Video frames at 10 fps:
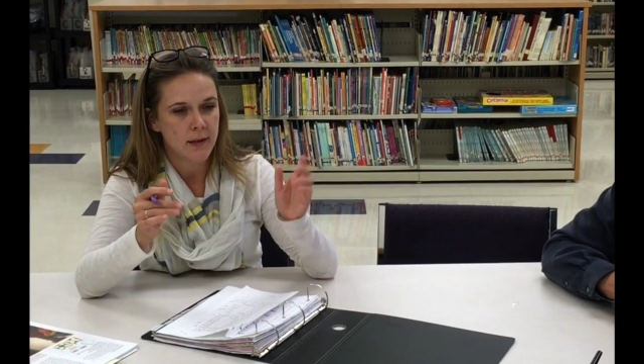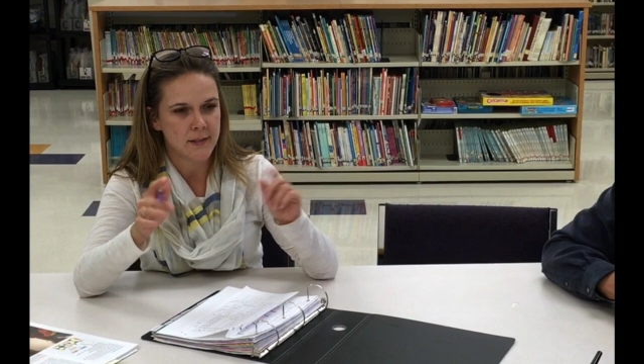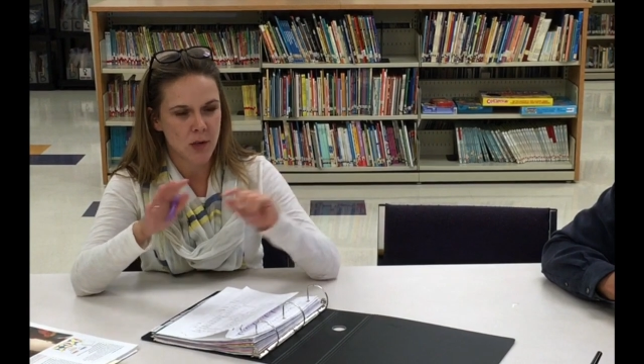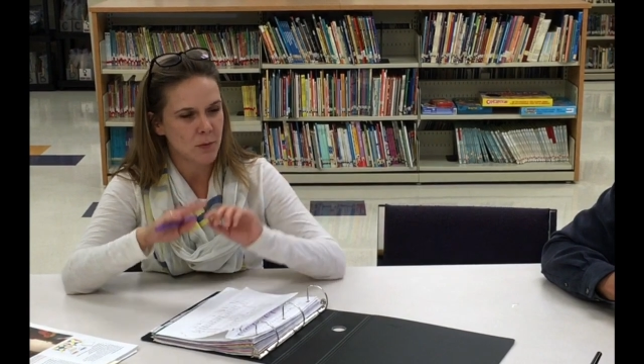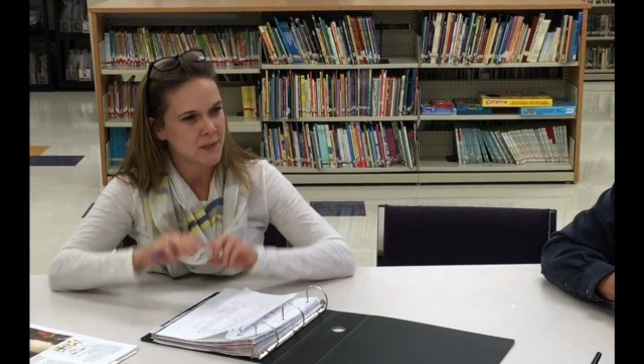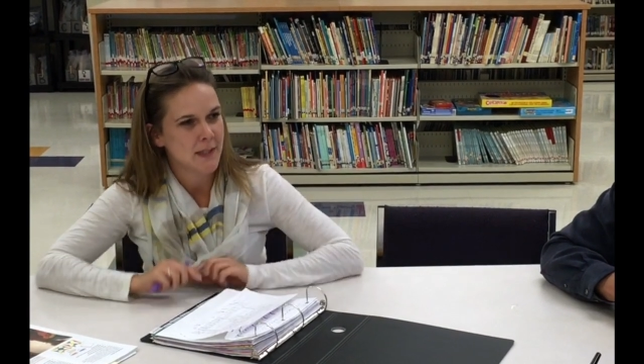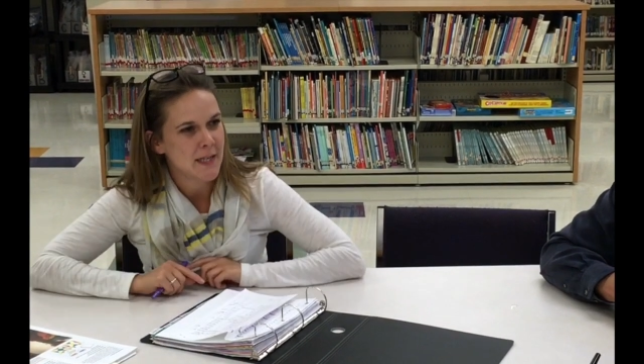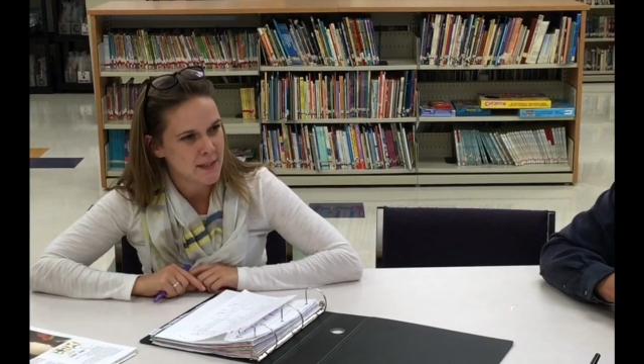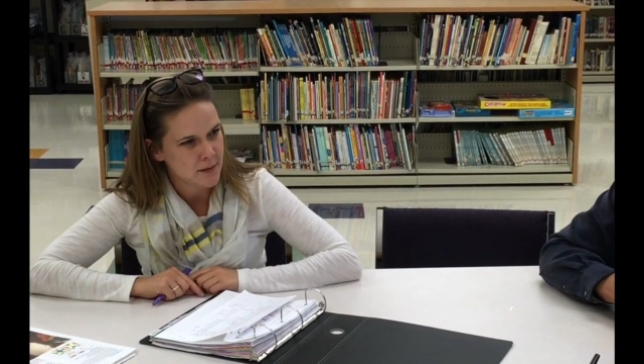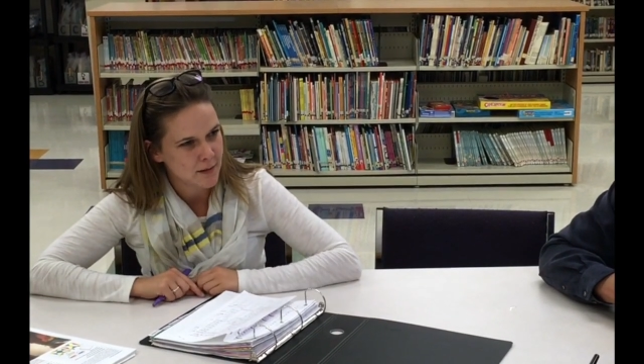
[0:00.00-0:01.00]
It's almost like
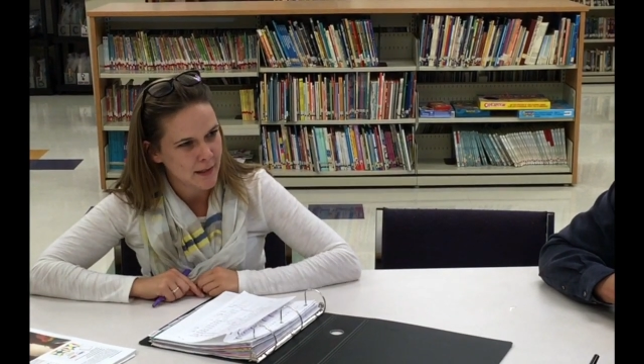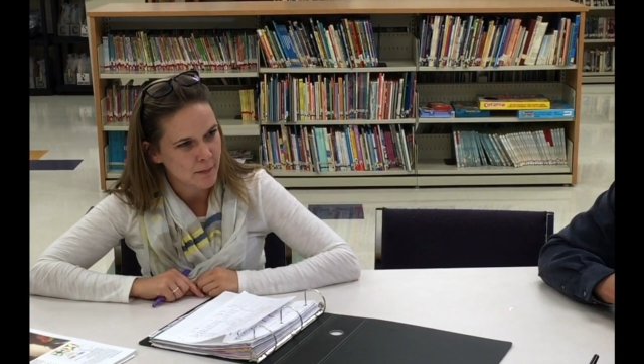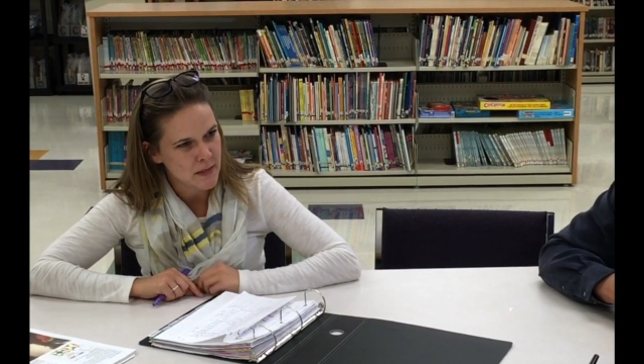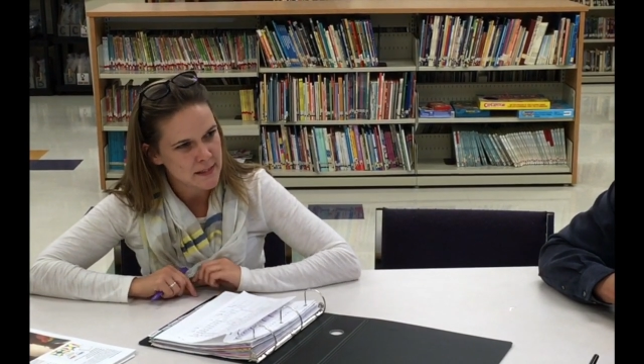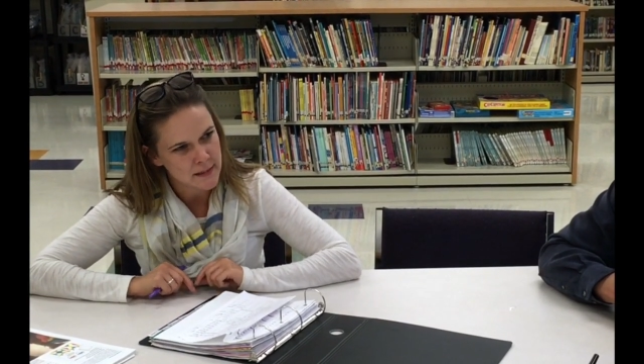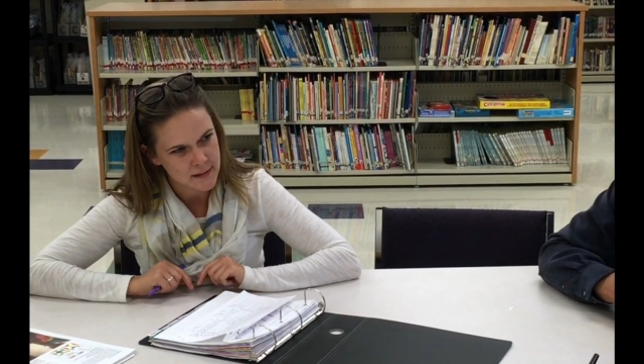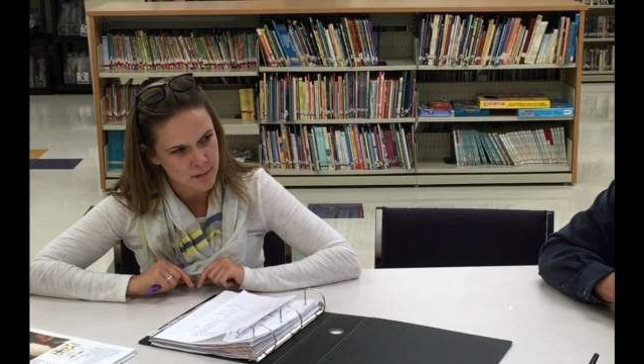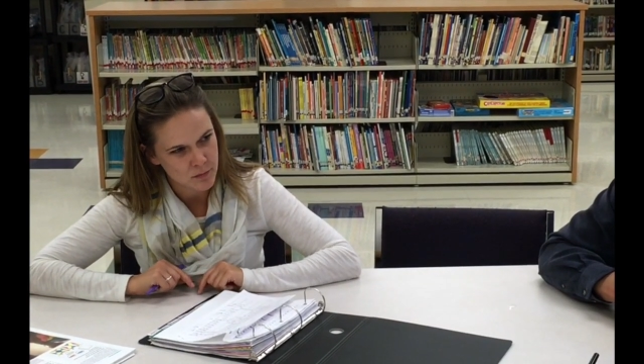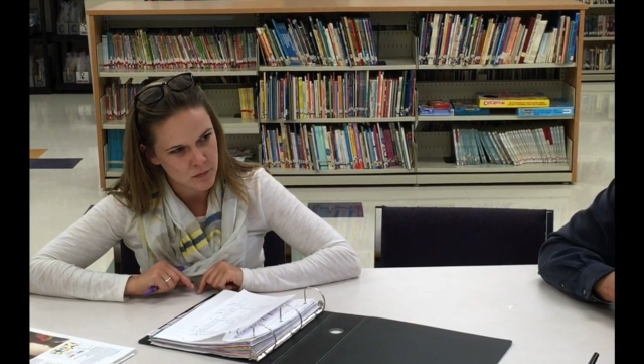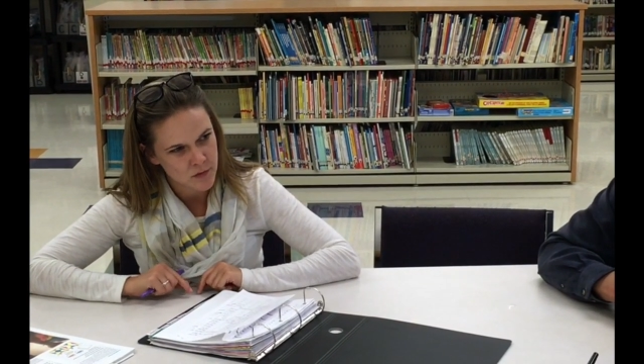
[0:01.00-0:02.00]
he's like missing
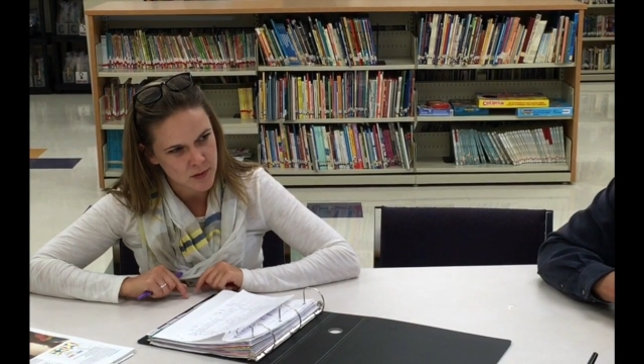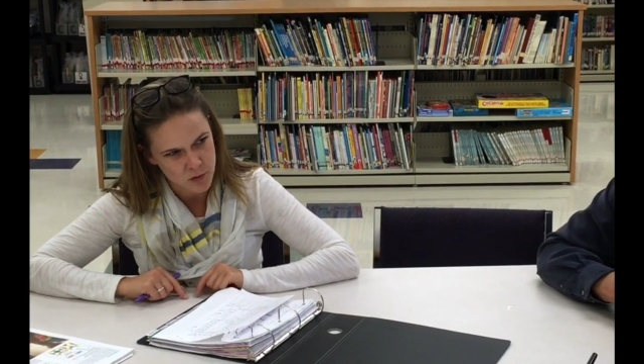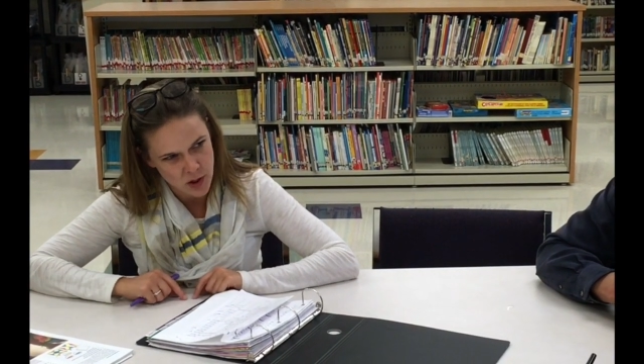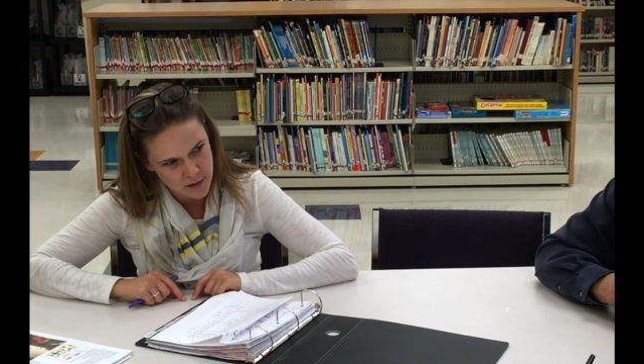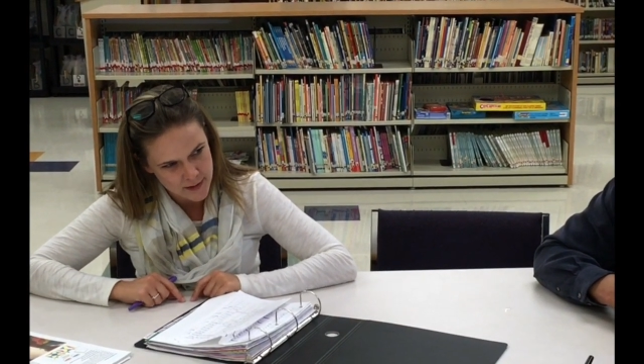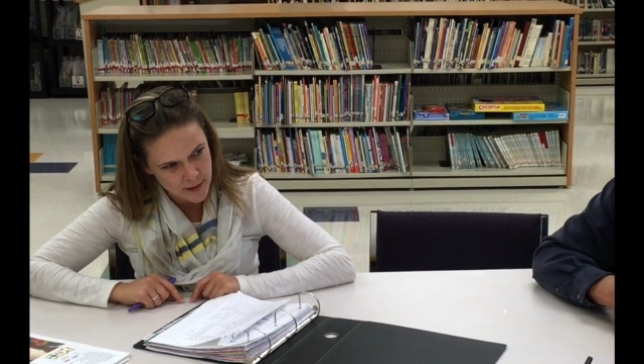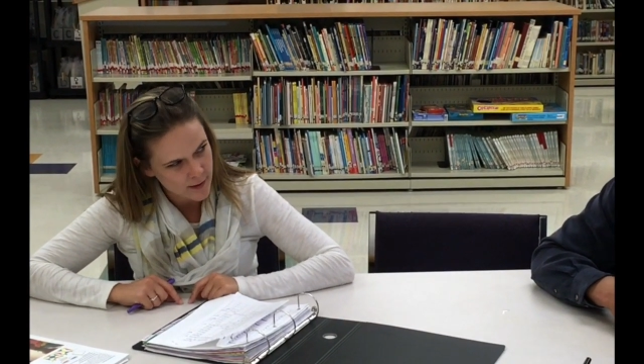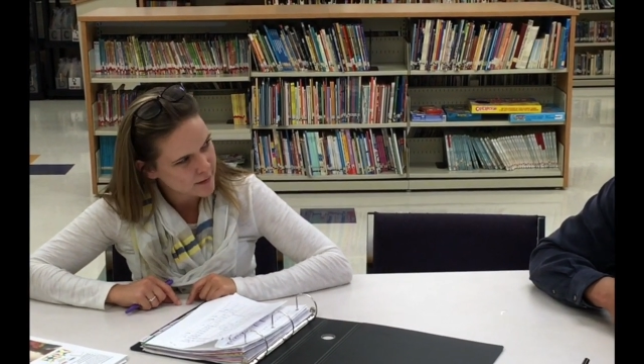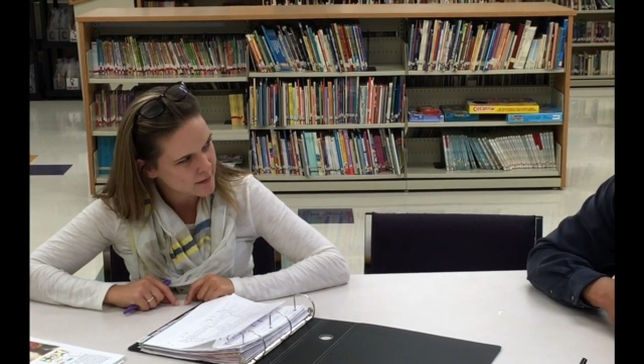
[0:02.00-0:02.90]
some chunks there.